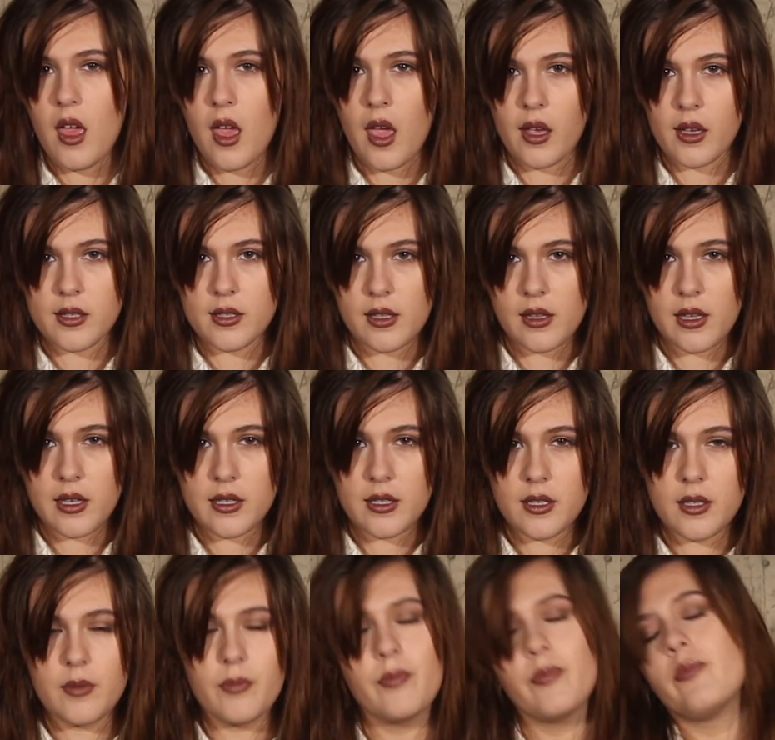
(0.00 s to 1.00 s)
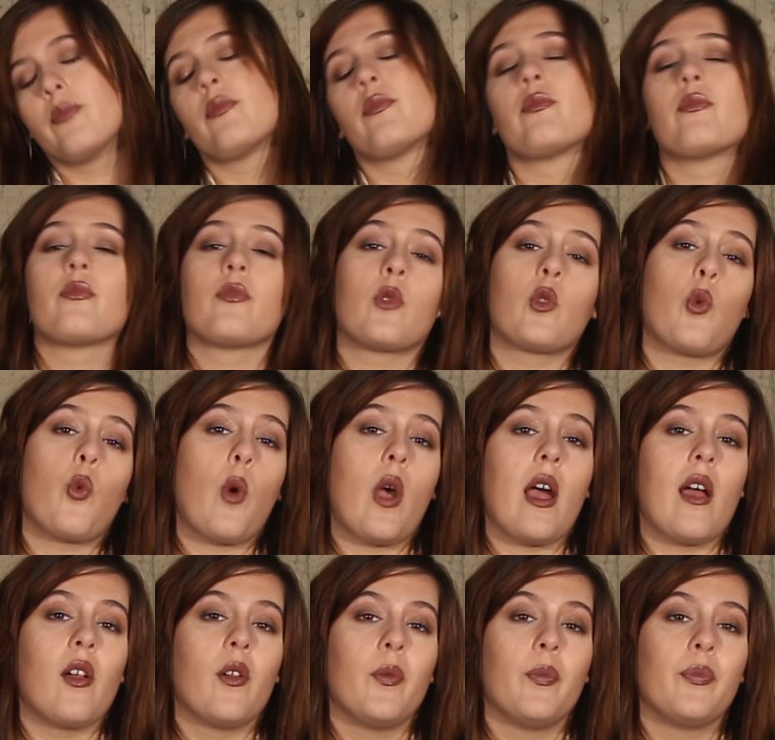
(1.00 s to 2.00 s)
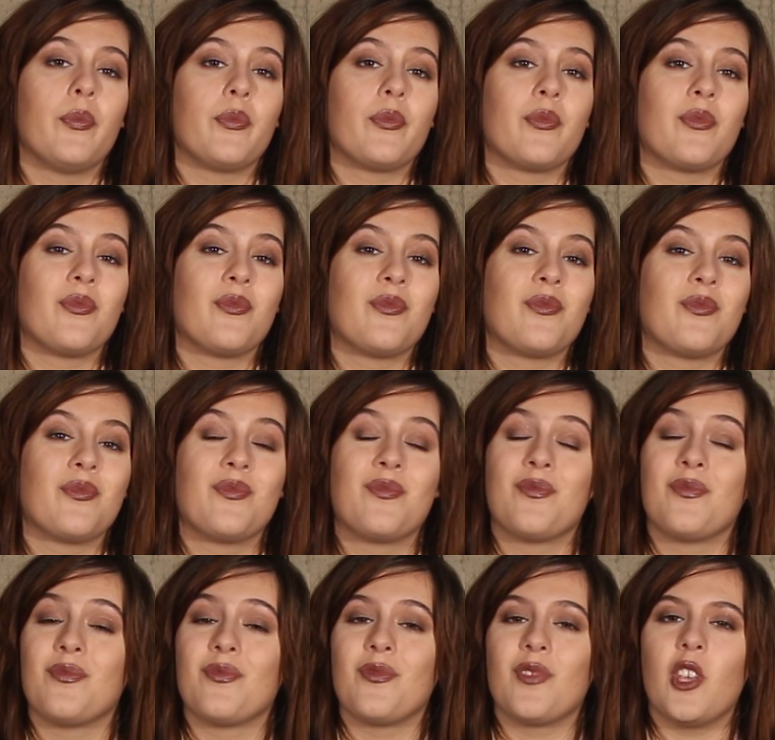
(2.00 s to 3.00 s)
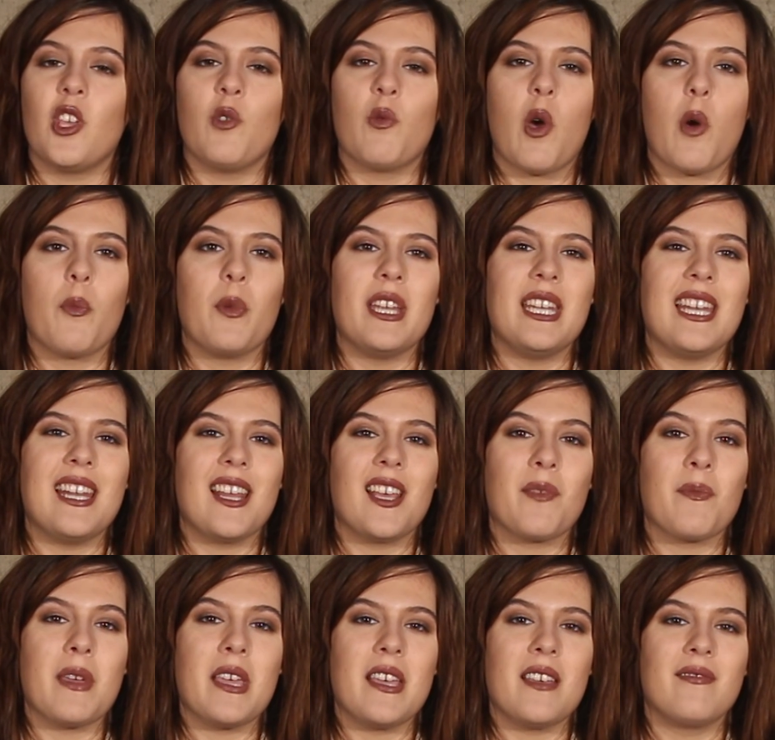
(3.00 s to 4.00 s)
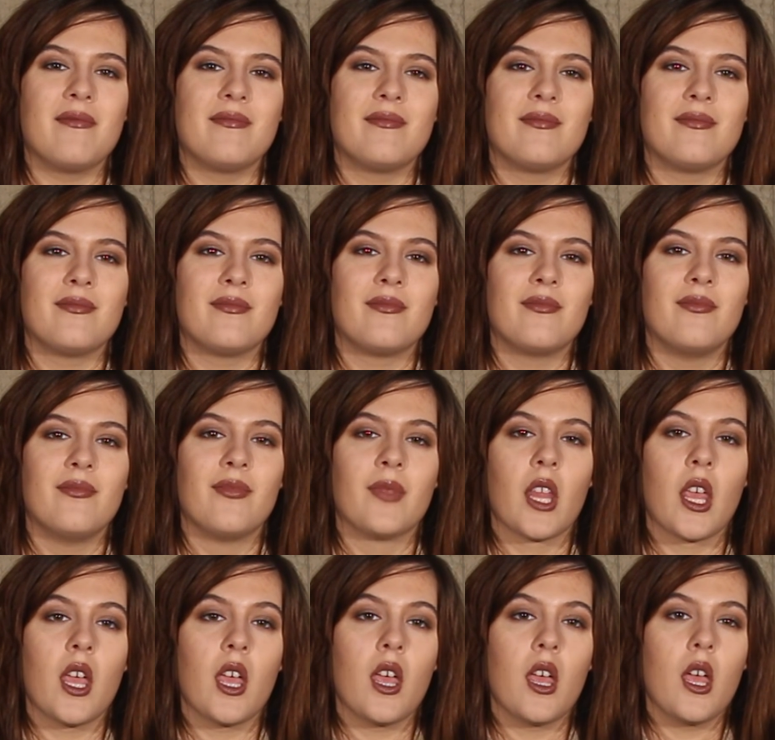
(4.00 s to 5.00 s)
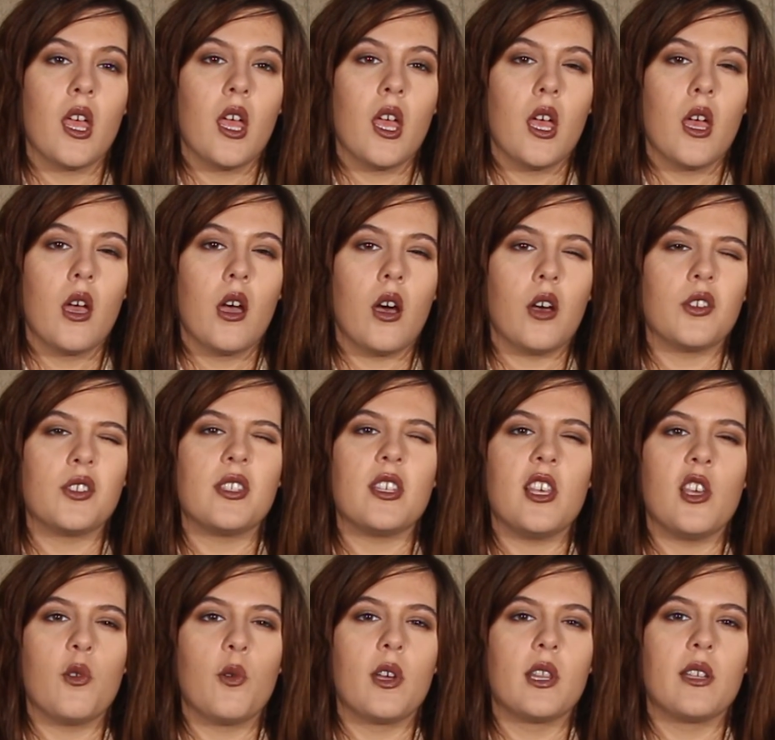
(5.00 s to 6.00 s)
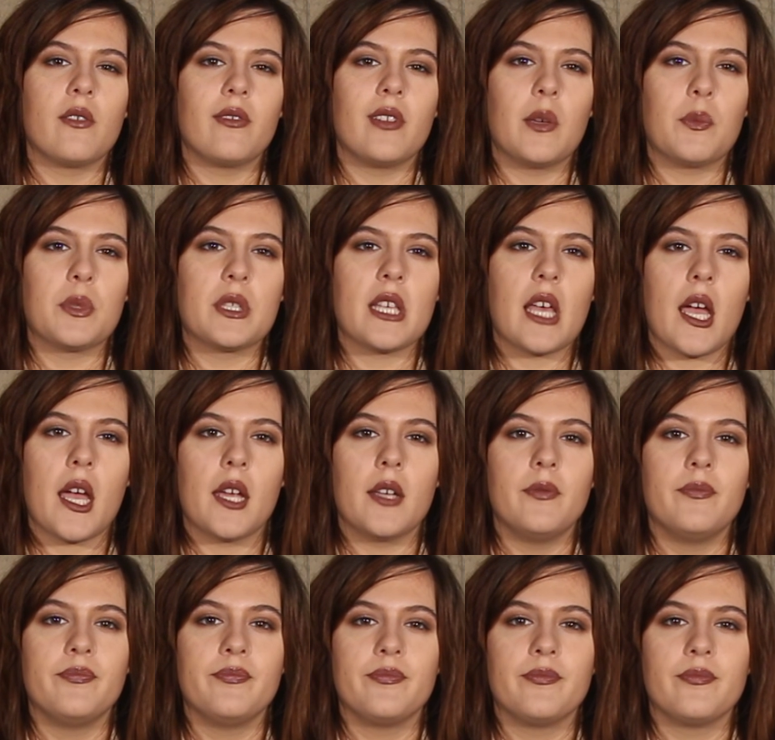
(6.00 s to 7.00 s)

Excellent. Well, you won't be needing me. I'll see you on the flip side.